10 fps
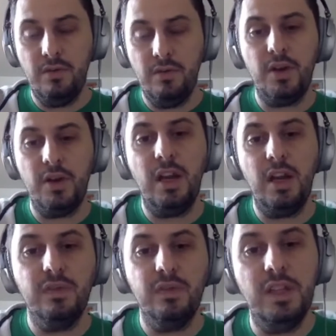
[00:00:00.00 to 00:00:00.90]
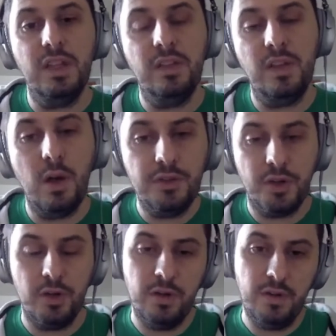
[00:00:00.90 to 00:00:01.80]
very carefully at the
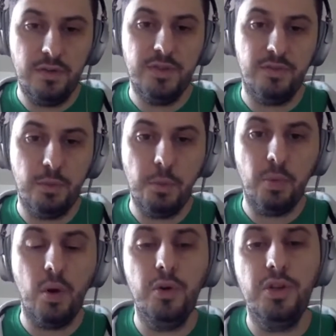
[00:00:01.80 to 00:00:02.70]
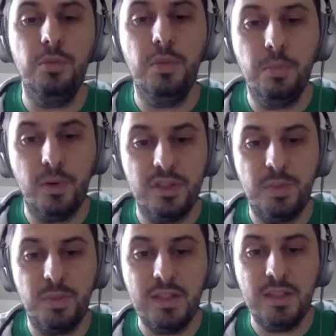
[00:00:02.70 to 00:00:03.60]
alternatives from a pro-human
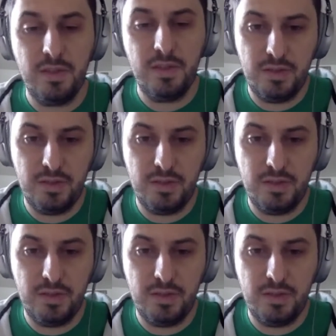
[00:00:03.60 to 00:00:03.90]
perspective.